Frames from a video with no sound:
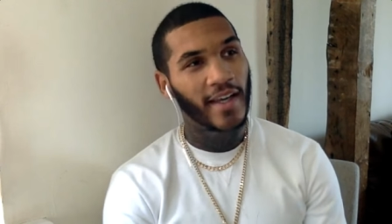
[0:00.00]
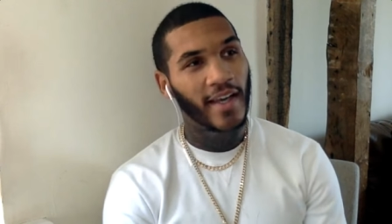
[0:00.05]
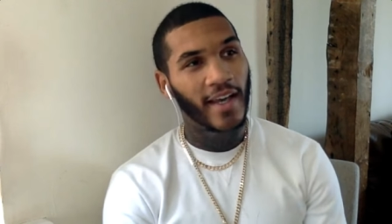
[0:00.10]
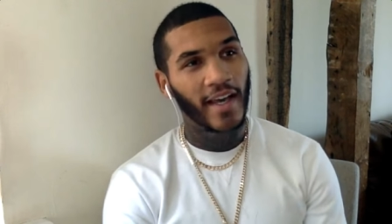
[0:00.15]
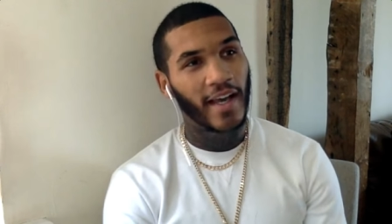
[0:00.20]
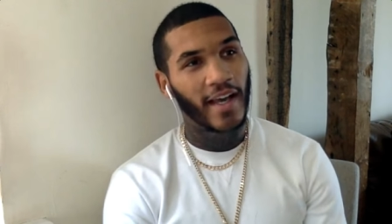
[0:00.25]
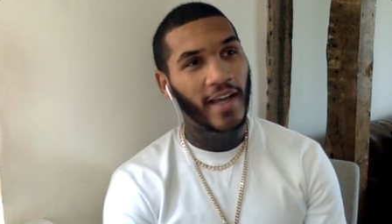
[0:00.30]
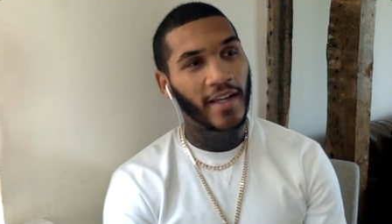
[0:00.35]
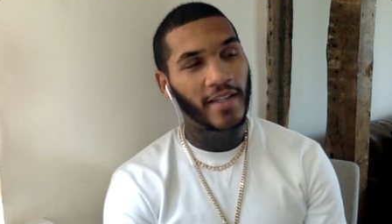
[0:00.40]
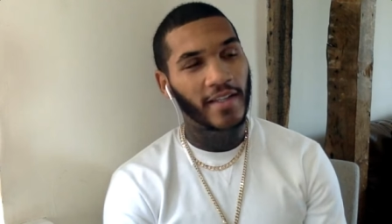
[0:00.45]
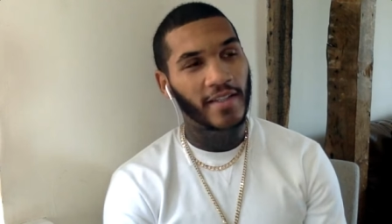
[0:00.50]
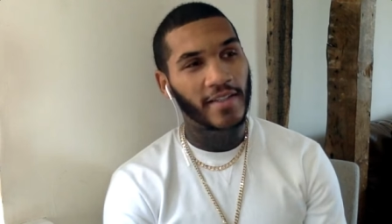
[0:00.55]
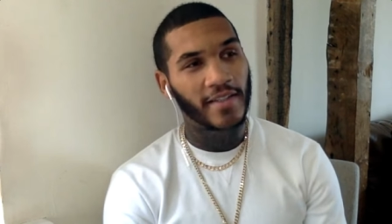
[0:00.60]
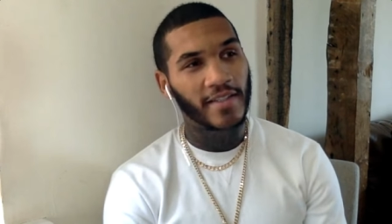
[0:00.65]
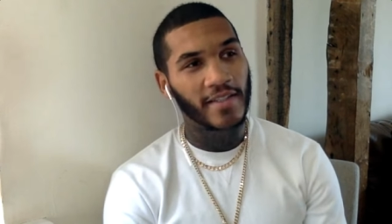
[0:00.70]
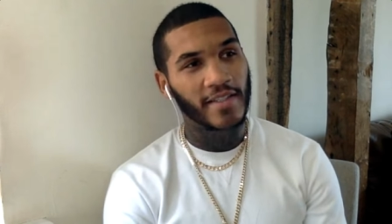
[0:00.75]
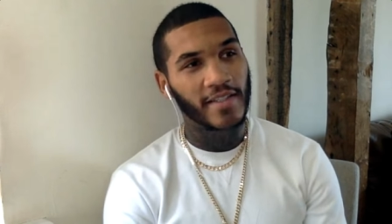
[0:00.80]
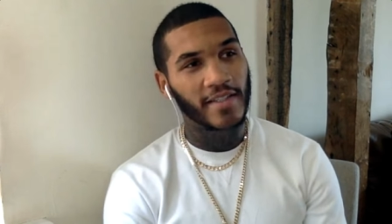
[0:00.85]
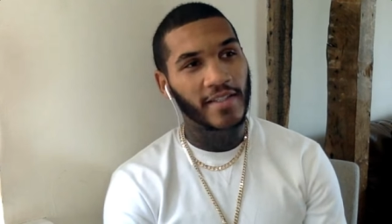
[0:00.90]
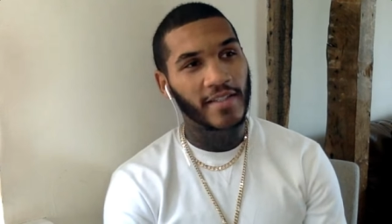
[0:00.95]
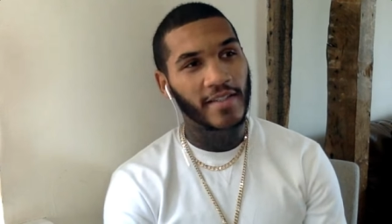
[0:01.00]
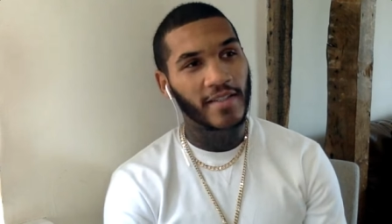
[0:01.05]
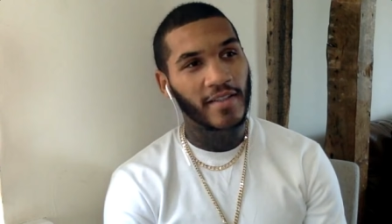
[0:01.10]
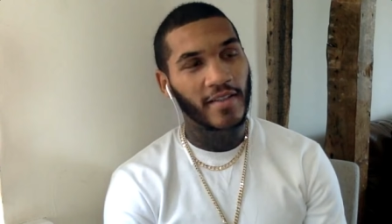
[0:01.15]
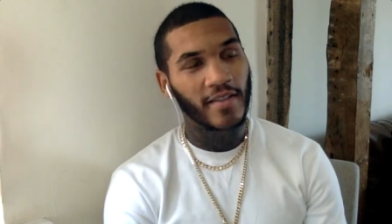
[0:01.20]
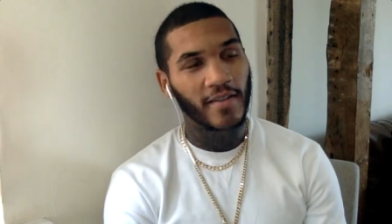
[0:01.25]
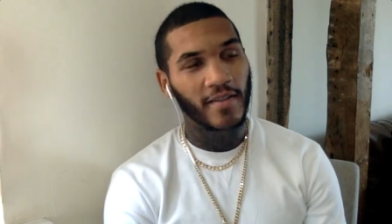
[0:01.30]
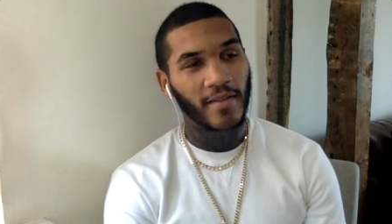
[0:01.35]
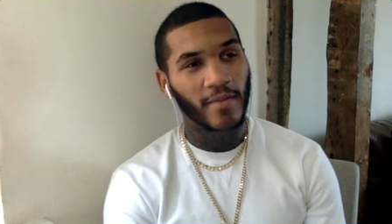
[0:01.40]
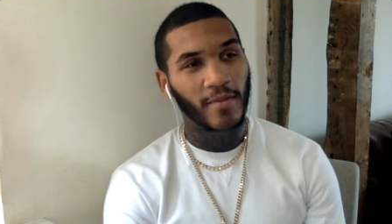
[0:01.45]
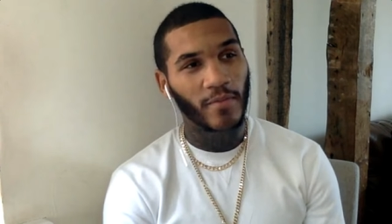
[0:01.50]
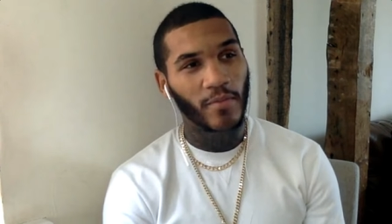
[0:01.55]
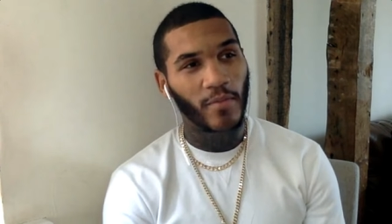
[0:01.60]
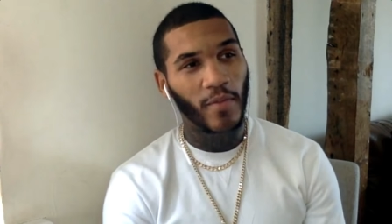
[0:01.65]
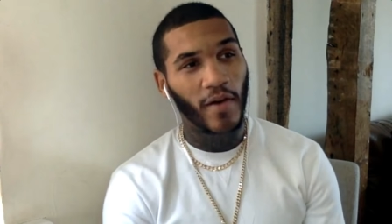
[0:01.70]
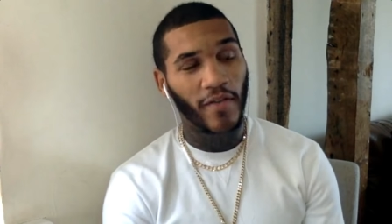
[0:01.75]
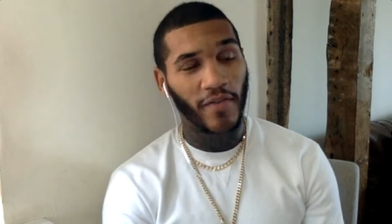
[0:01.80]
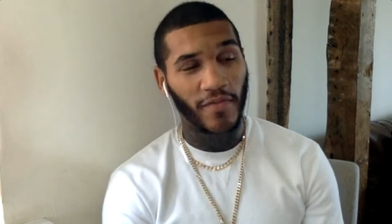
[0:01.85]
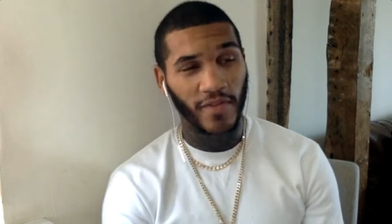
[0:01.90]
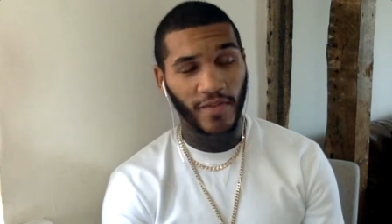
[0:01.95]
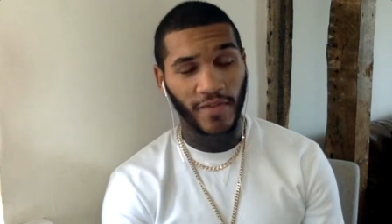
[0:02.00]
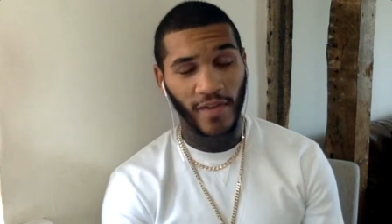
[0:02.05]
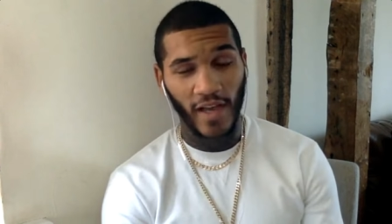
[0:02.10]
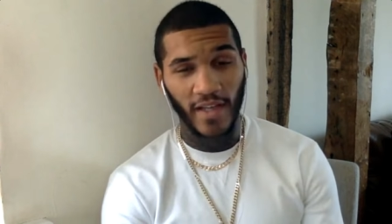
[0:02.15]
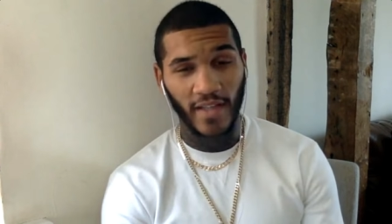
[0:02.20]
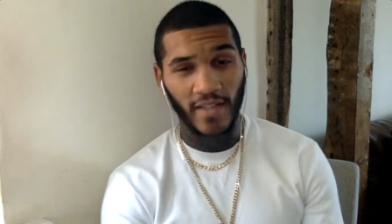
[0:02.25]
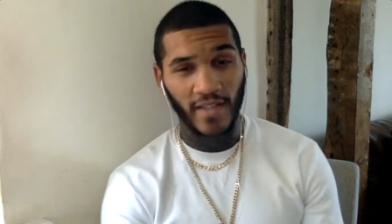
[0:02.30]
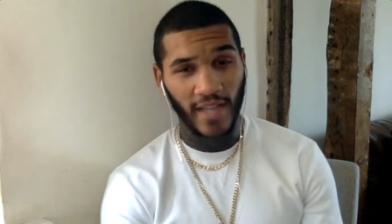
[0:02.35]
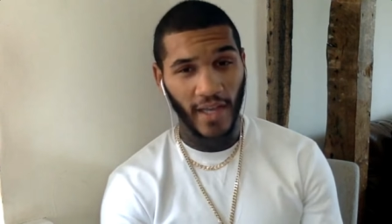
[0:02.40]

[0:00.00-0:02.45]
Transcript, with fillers: And my first,